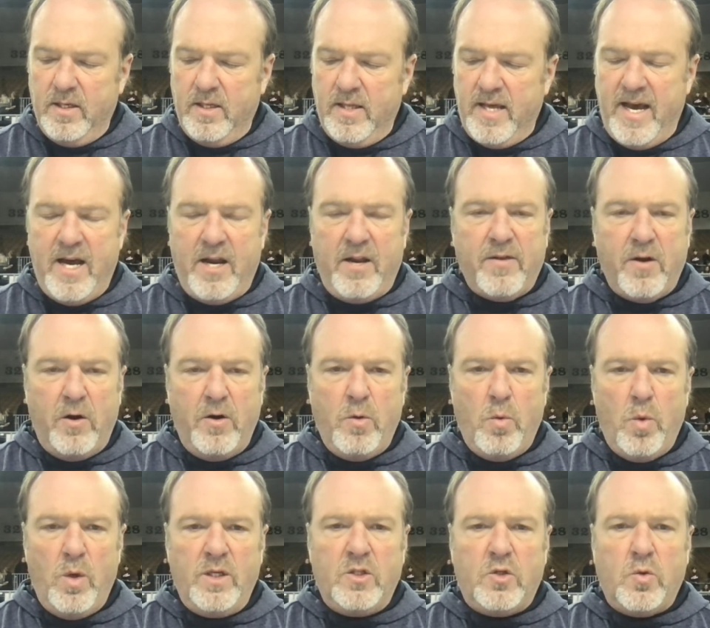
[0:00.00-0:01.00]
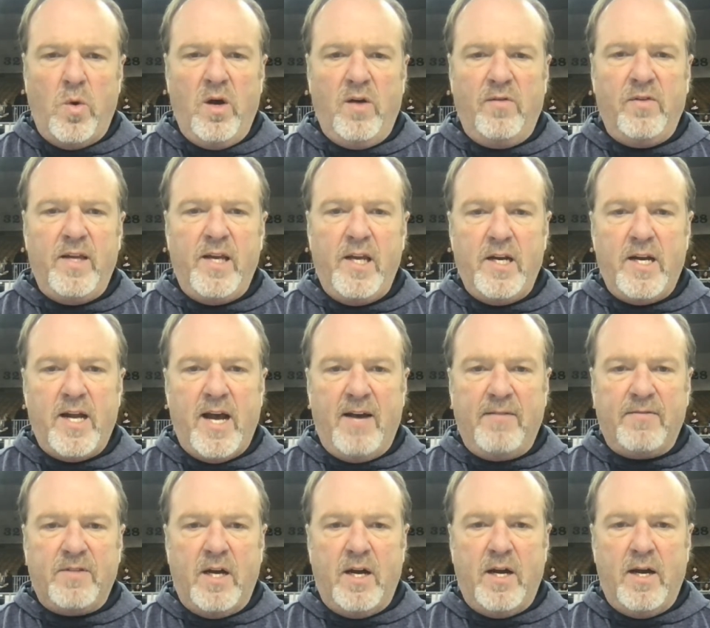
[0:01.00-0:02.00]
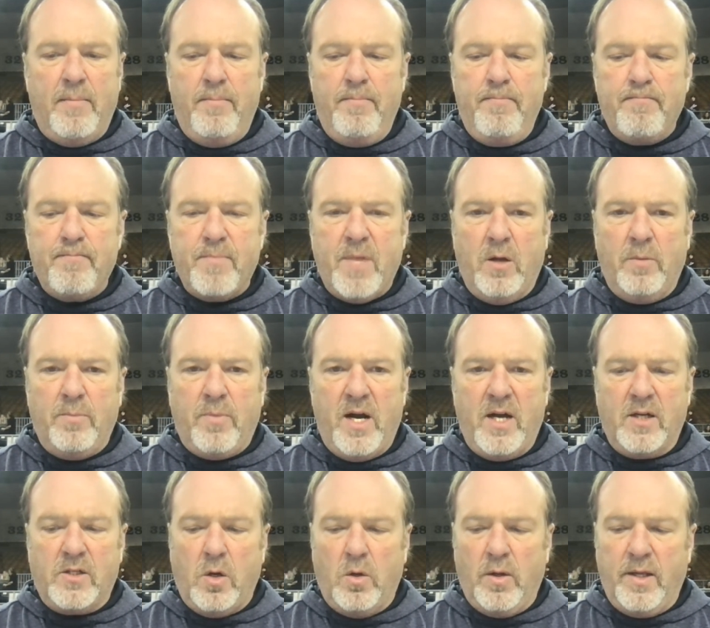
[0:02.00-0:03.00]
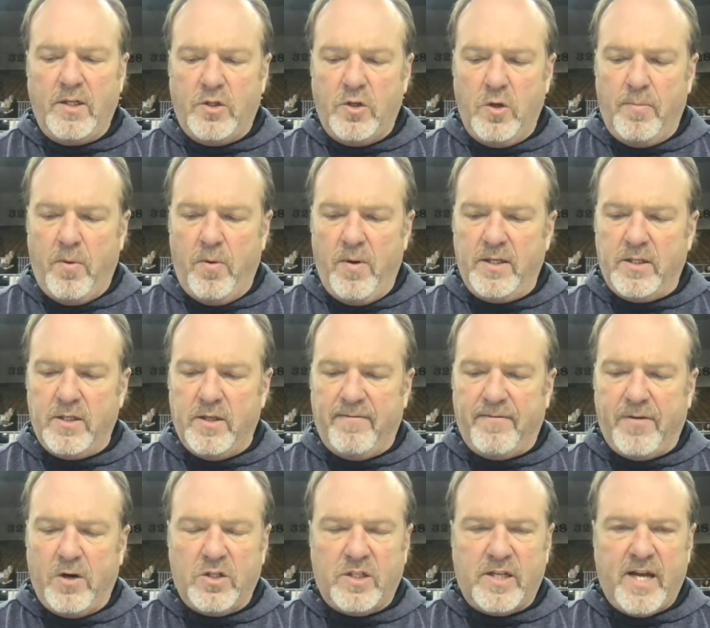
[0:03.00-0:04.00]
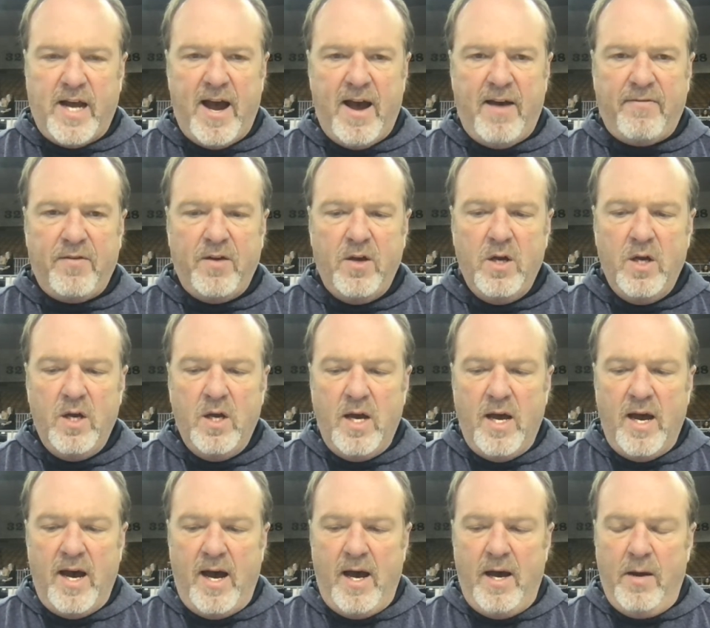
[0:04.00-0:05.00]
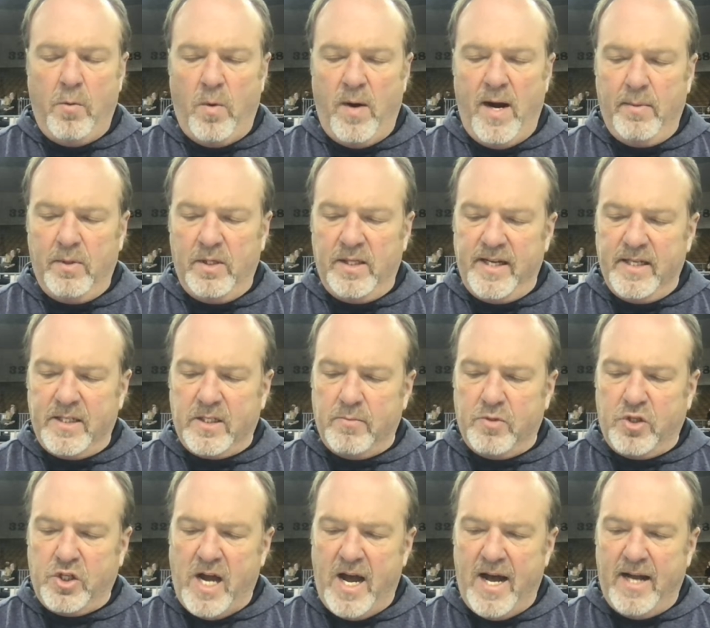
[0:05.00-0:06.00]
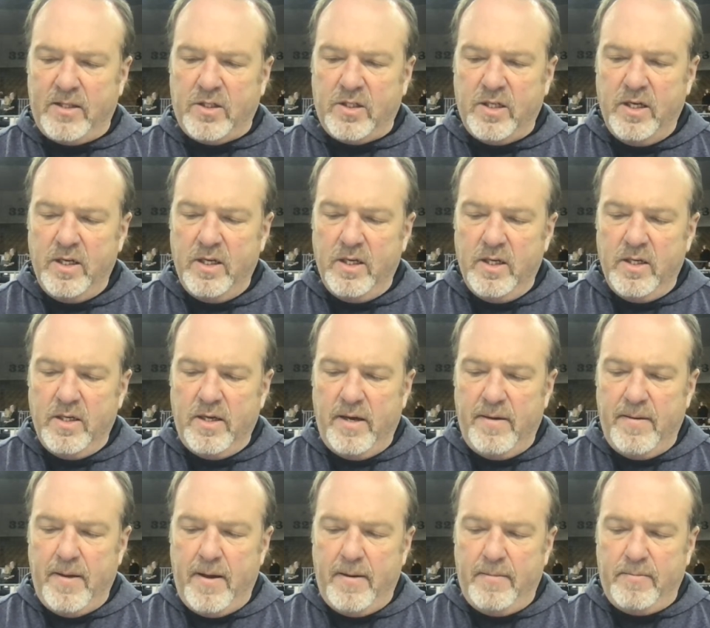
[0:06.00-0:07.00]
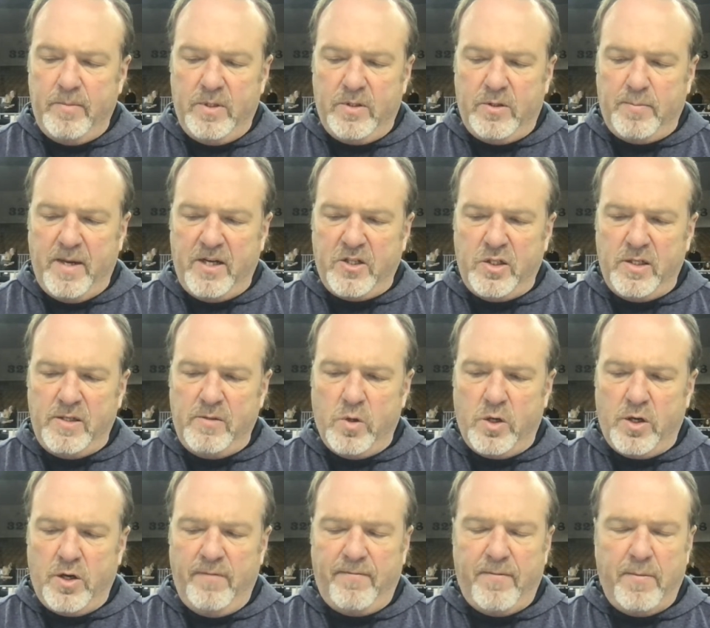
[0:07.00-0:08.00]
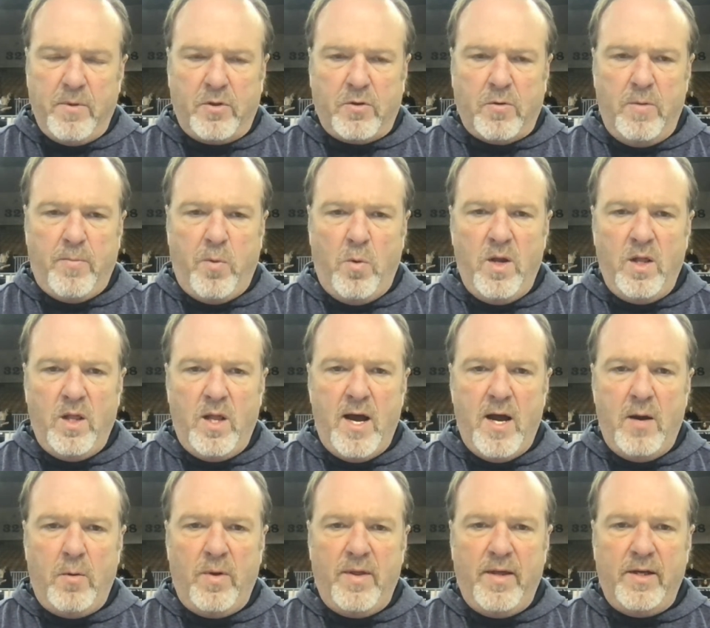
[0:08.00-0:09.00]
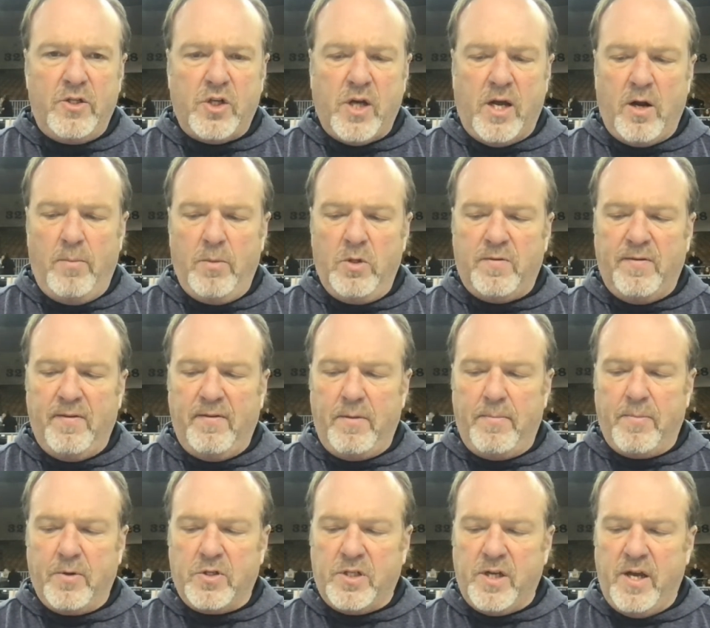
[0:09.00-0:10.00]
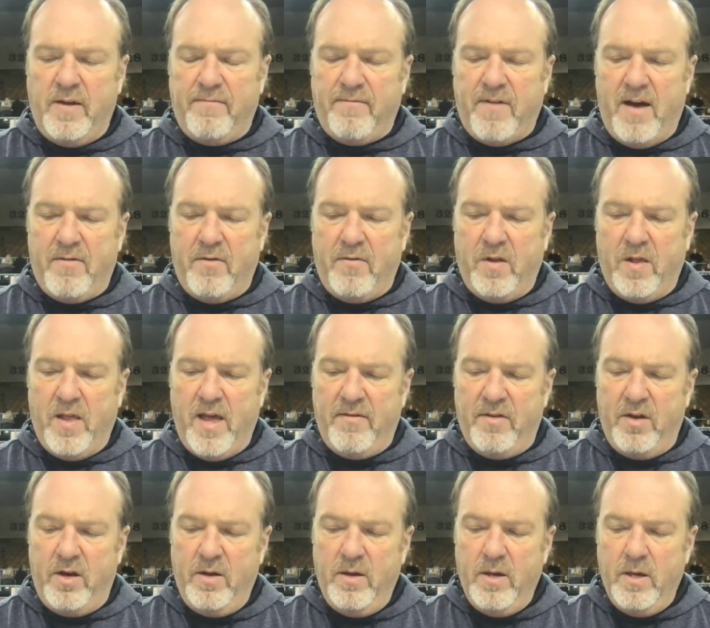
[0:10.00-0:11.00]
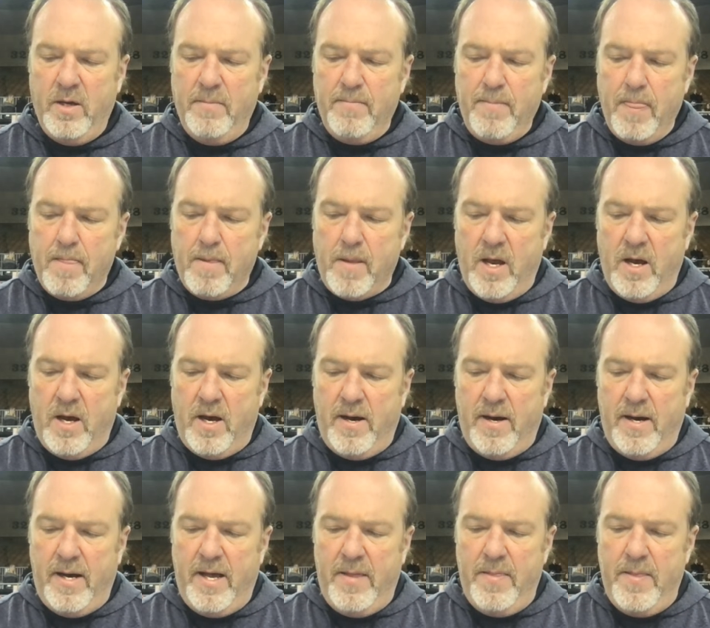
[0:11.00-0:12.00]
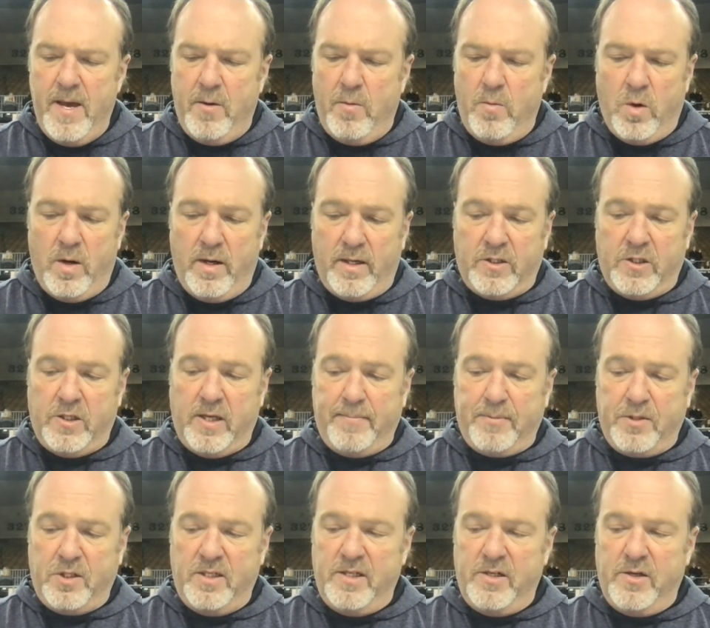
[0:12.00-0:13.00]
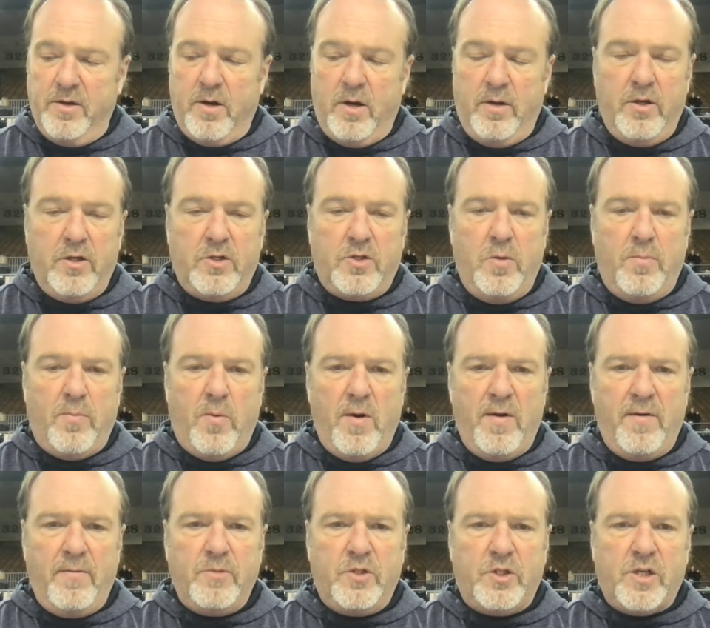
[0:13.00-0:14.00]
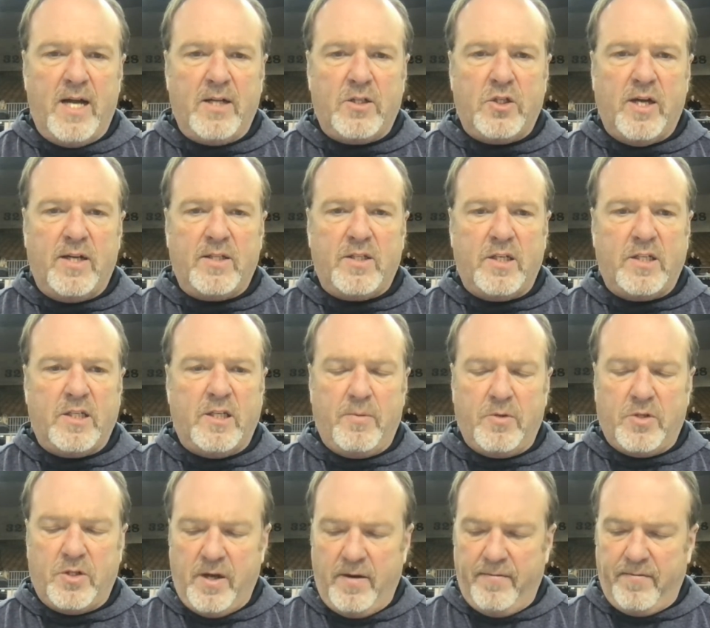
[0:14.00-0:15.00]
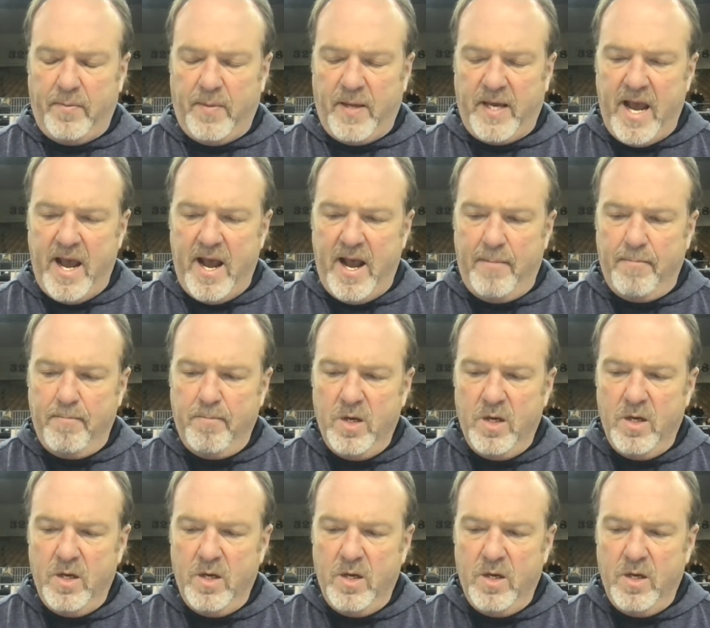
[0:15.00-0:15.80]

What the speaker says: They had a 31-12 lead at halftime, held Braggs to only 2 points in the first half, and were able to get some shots, especially were good from the three-point line where they shot almost 50%, 5 of 11, and then were exceptionally good on their two-point shots, shot 60% from the game